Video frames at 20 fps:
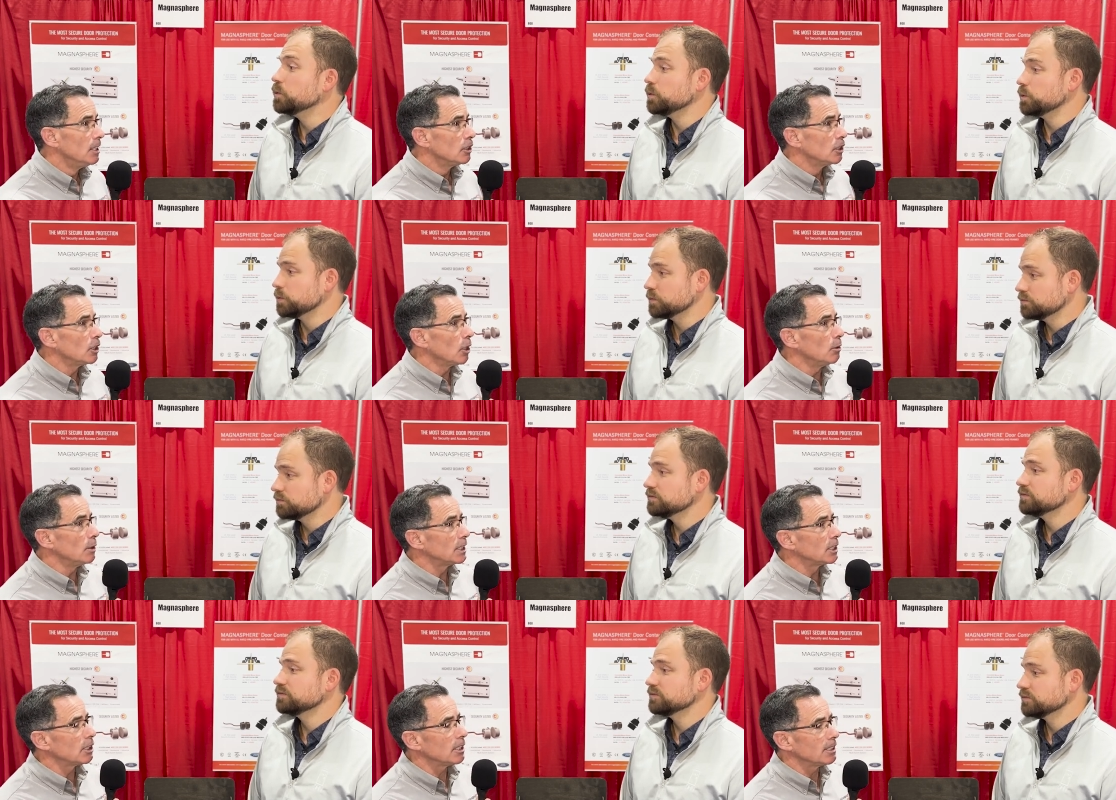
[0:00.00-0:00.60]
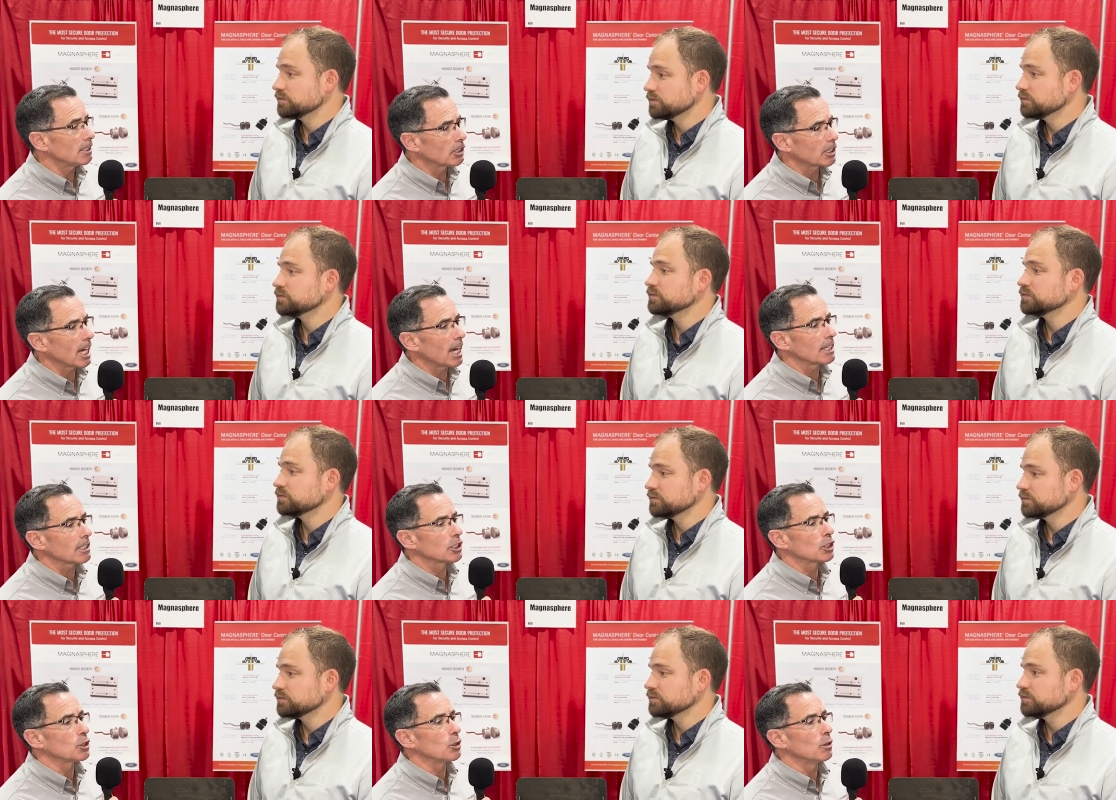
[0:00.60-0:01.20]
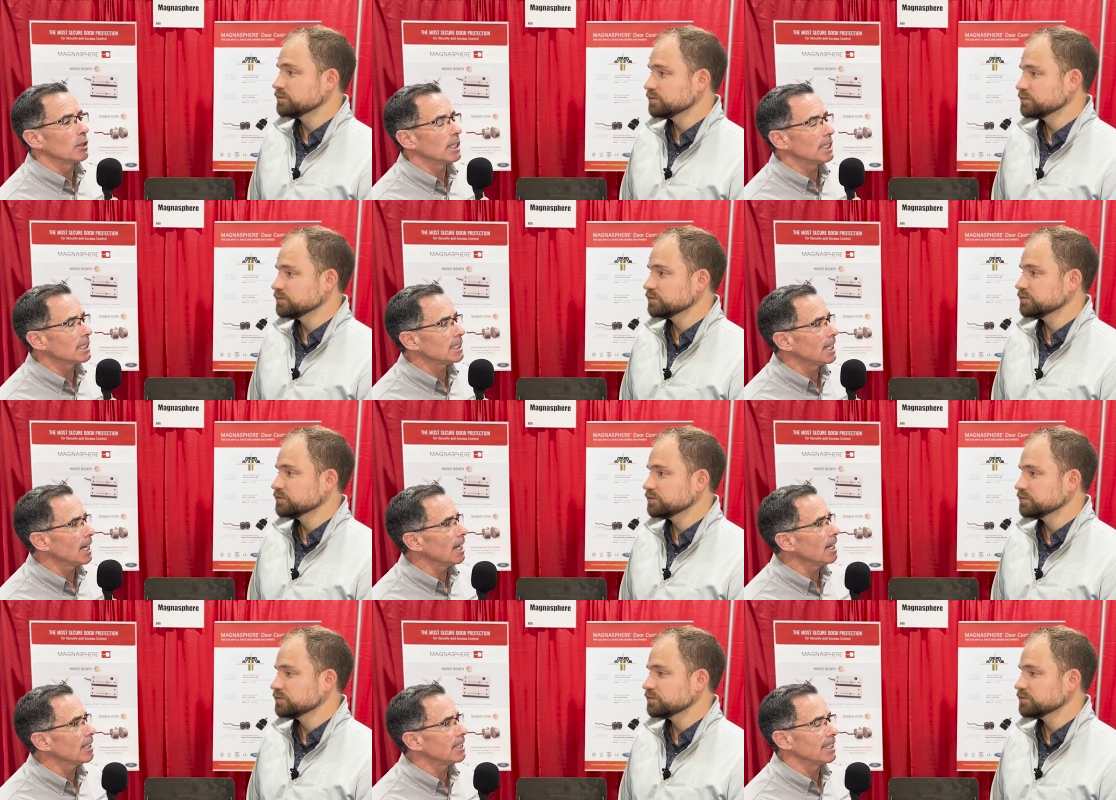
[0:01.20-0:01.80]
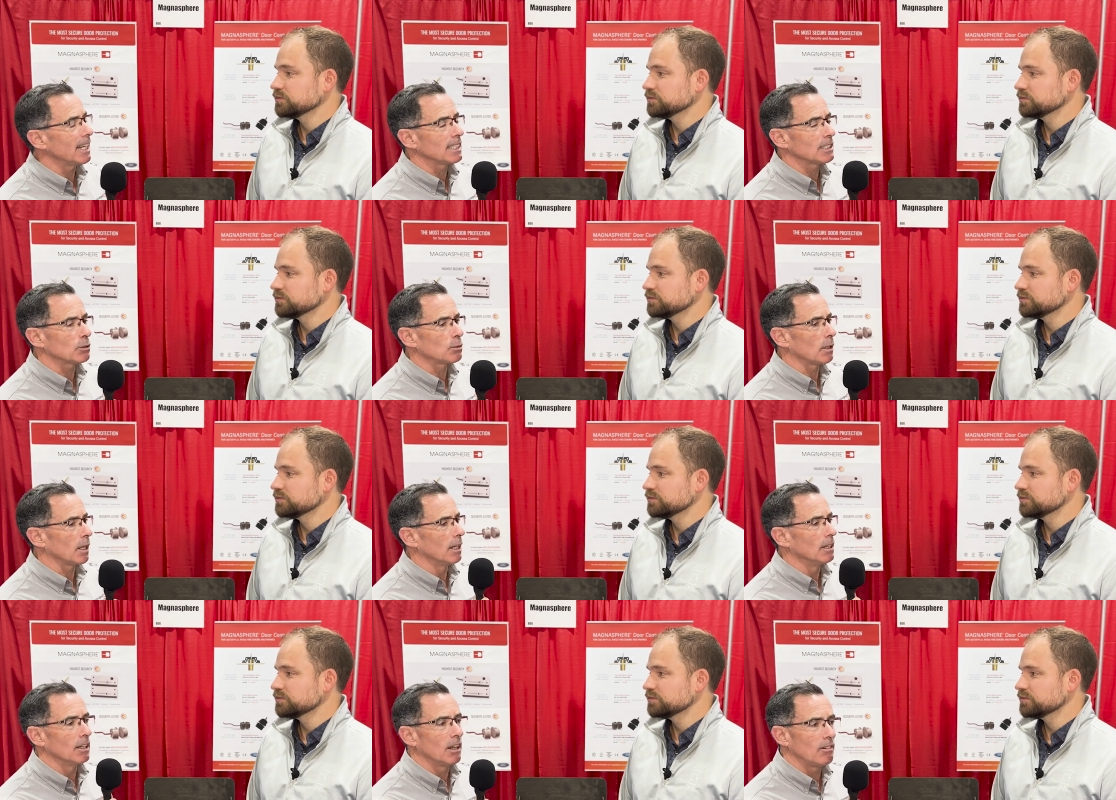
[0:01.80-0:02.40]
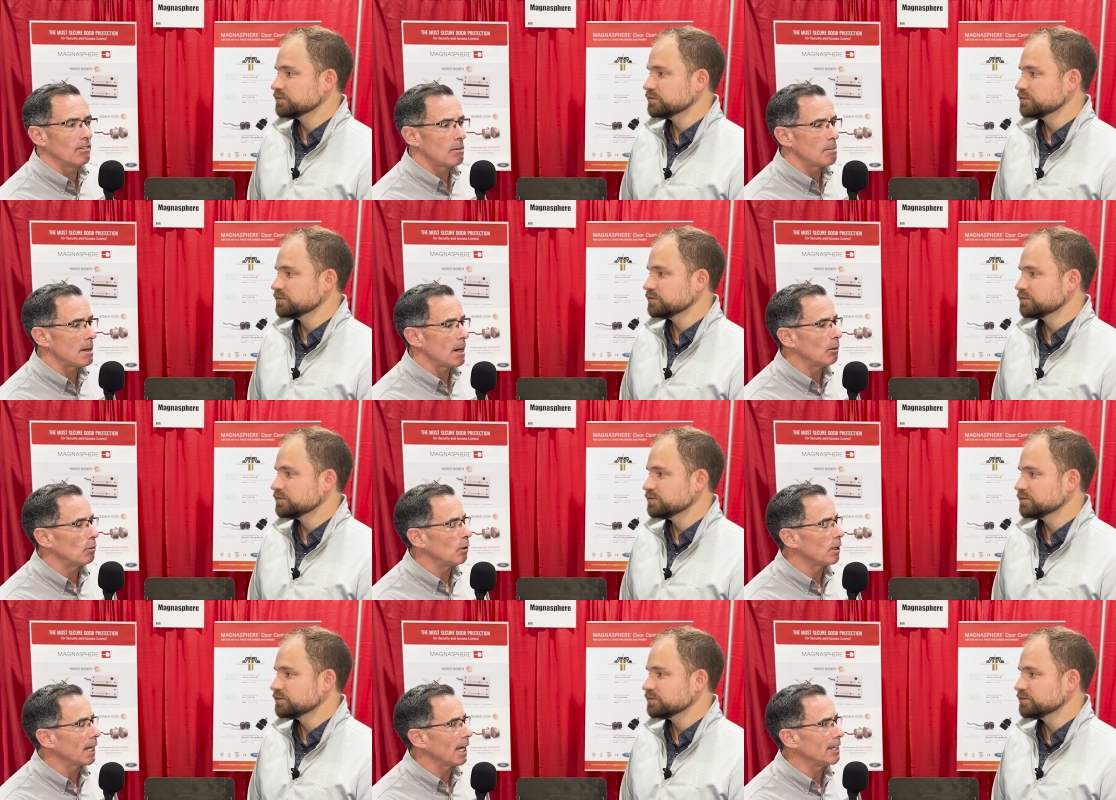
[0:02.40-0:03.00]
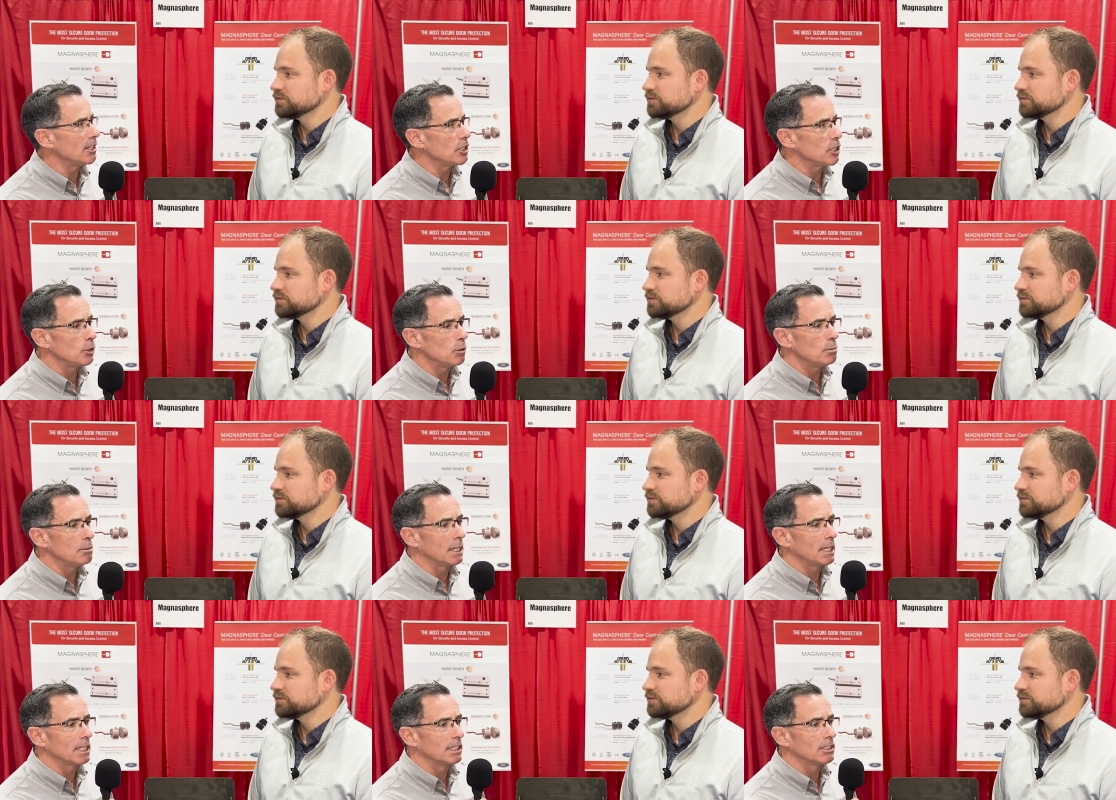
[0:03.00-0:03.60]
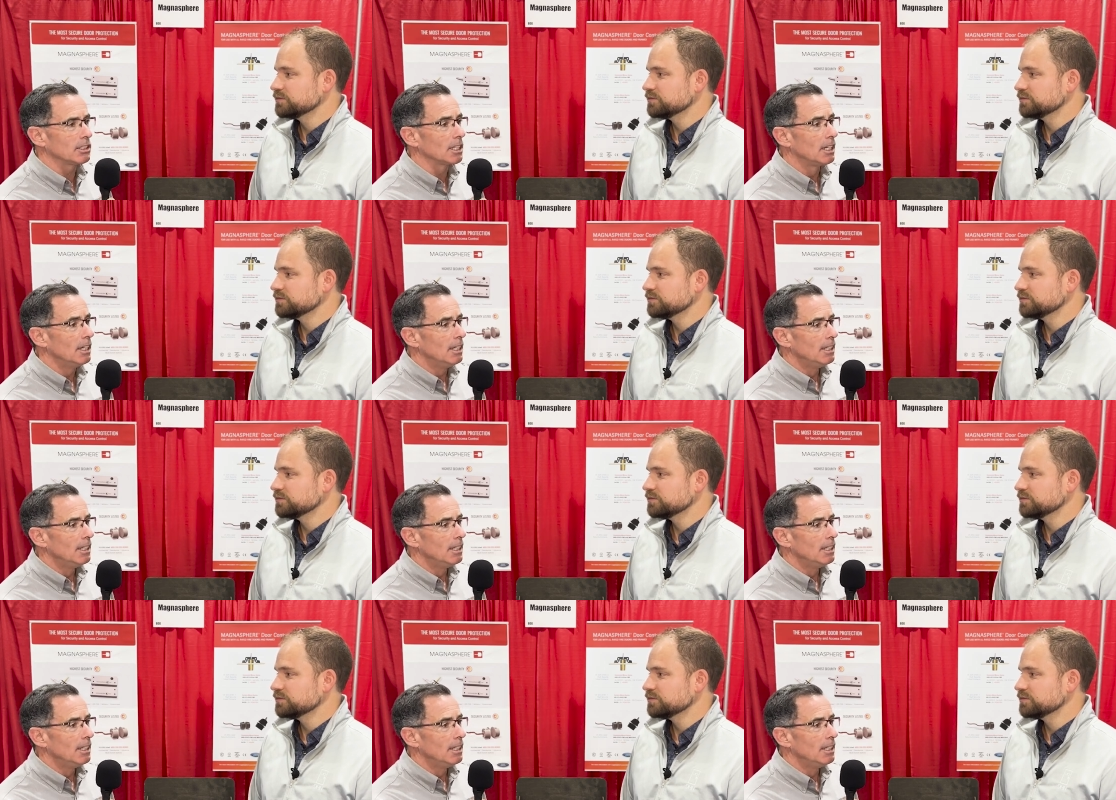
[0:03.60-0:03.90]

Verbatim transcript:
Speaker 1: So it's it's got a story to tell, and that's what I love about what I do because,